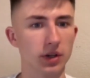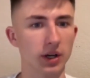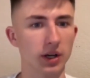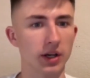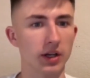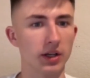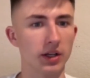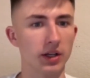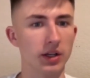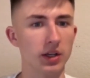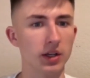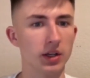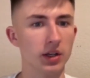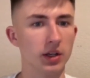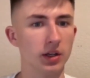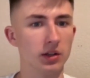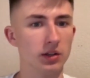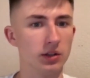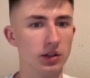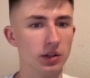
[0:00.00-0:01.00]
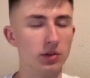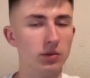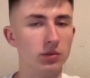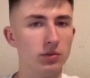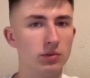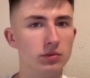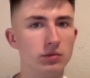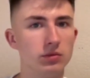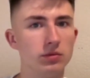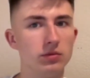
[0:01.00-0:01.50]
right? Do
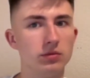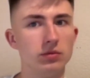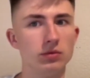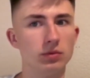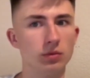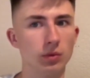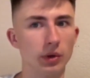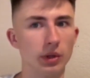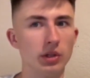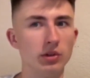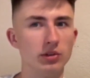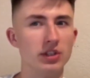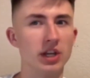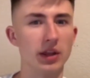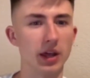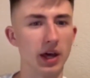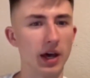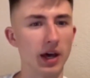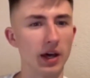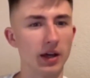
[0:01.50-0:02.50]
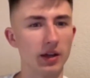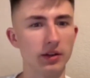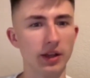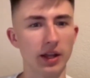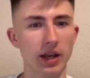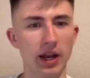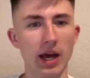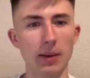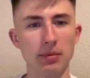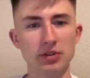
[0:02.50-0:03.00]
you, would you say that
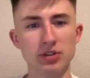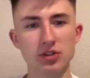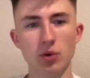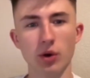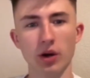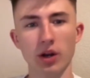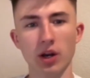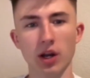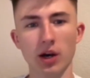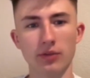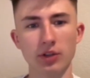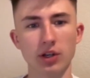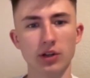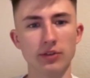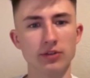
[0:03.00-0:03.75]
that happens quite often?